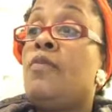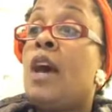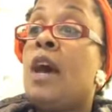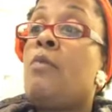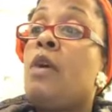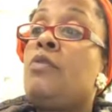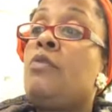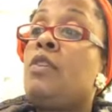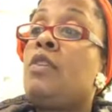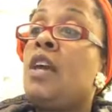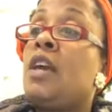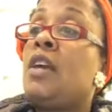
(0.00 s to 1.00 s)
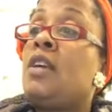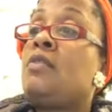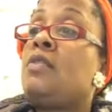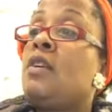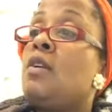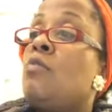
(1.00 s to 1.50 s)
I went through the
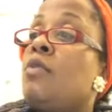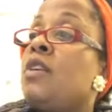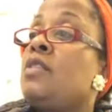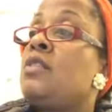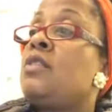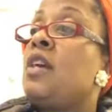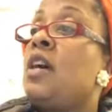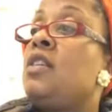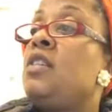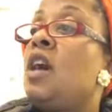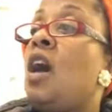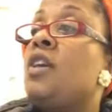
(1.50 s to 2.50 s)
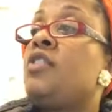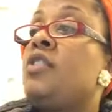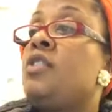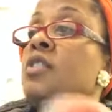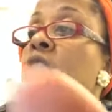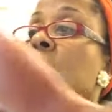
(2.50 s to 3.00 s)
days with a stunned
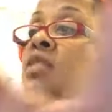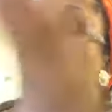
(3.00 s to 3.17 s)
consciousness,